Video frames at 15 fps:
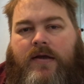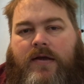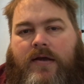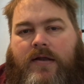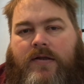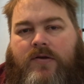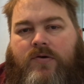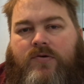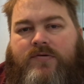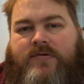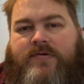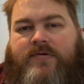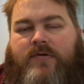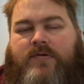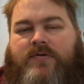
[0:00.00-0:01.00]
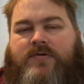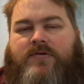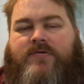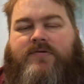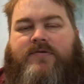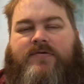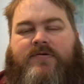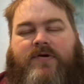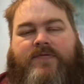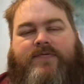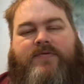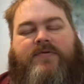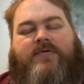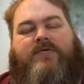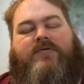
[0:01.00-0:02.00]
And of course he's only just
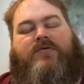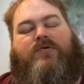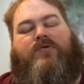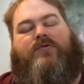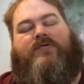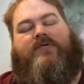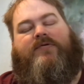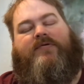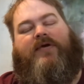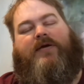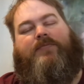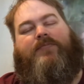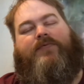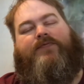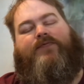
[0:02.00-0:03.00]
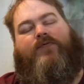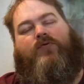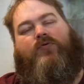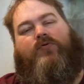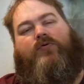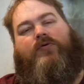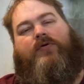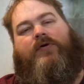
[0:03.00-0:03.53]
discovered this news the day before,